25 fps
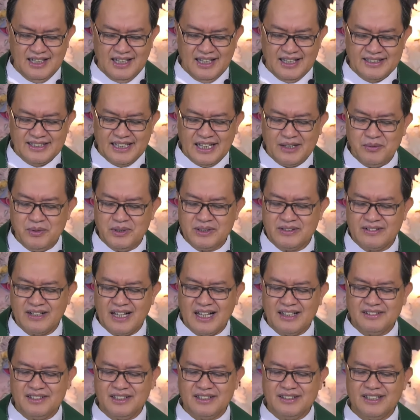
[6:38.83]
They were
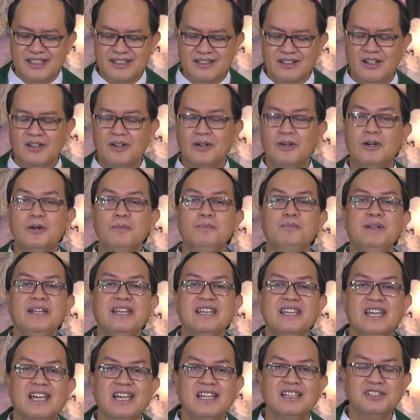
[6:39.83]
rather their
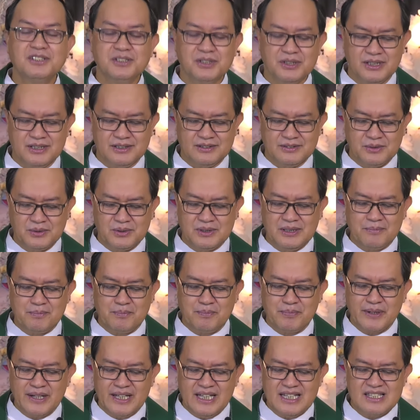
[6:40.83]
obligation to the
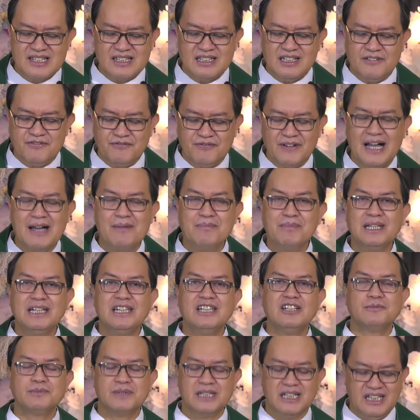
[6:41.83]
priestly
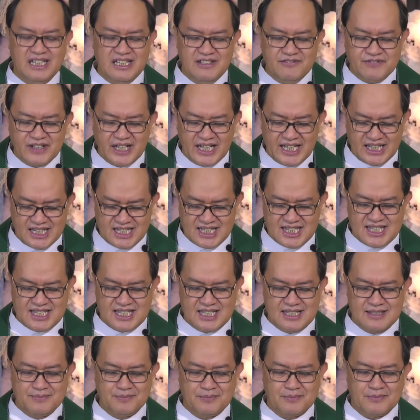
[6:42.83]
family of the
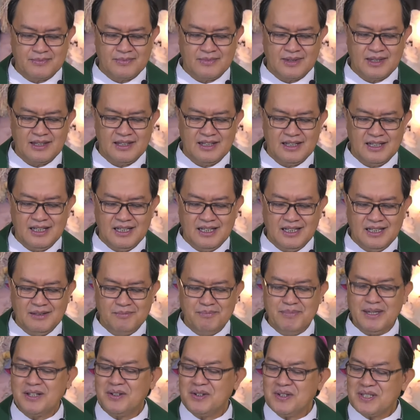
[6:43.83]
Levites,
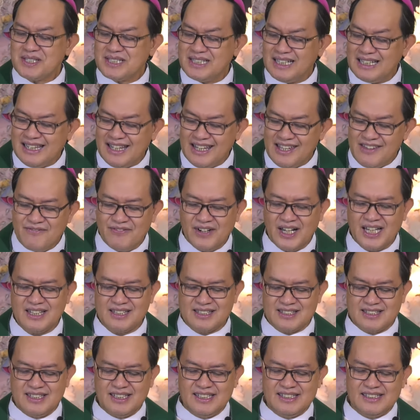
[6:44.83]
because the
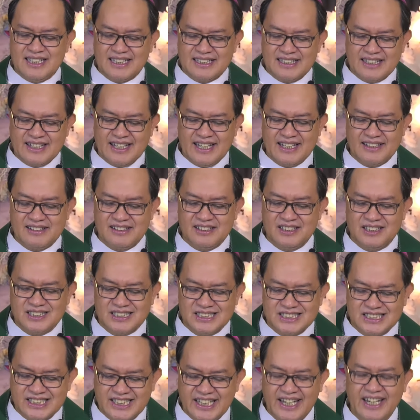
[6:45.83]
Levites did not get their
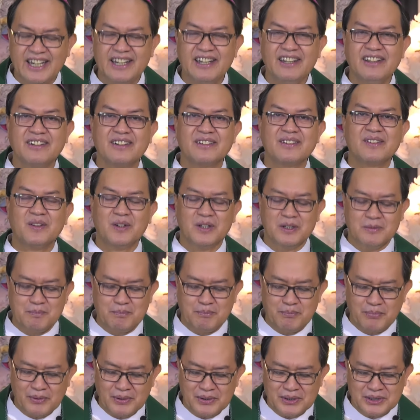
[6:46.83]
share or
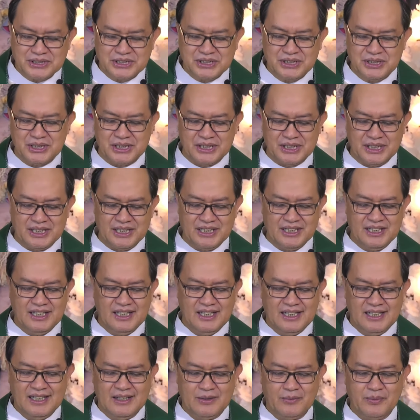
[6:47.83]
portion
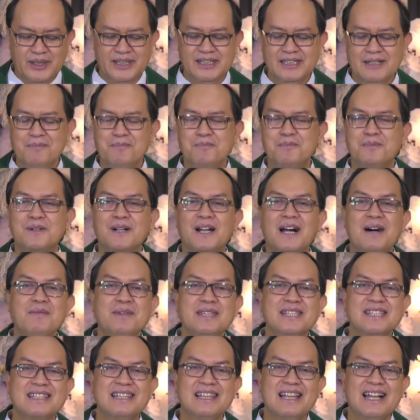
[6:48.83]
when the
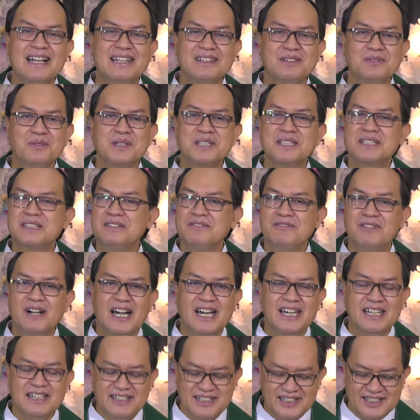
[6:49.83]
promised land was
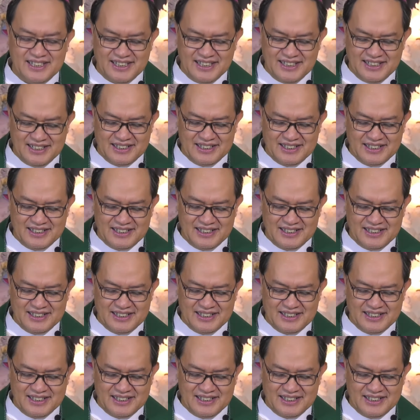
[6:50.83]
divided,